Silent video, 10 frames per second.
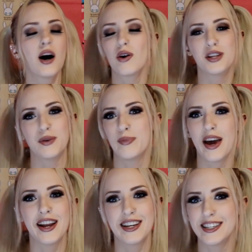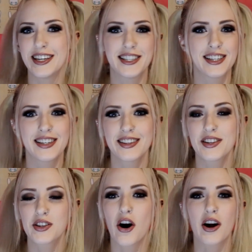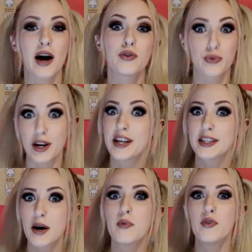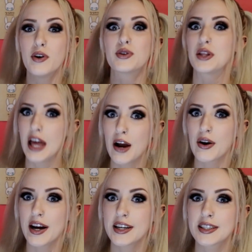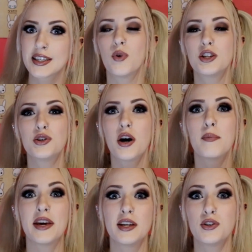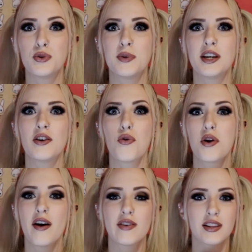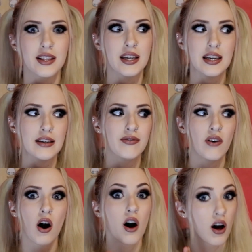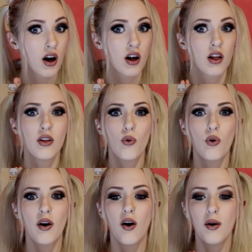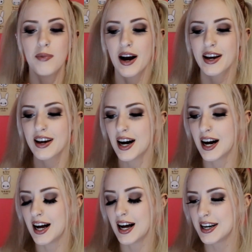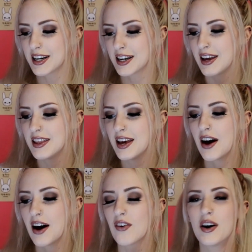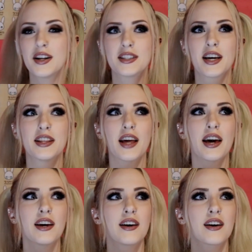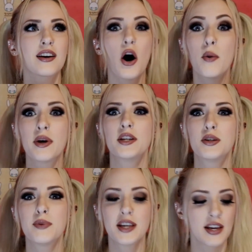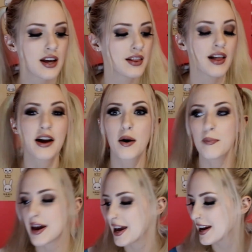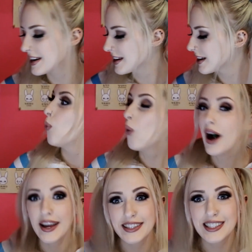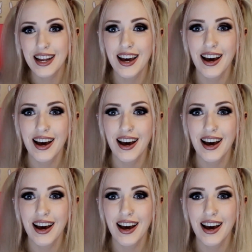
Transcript: I wasn't paying attention to the song. I was reading some of those lyrics. Once you come into me, you'll never leave. Oh my god. And then that one, it says like, come into me like a man. What?